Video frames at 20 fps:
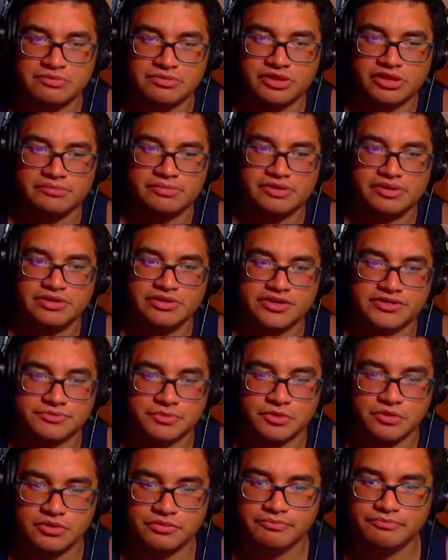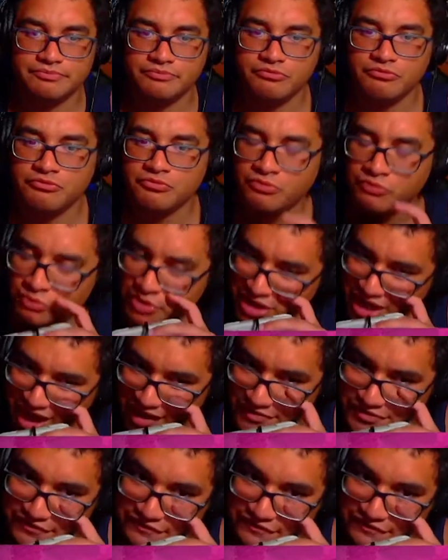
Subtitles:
abilities we have to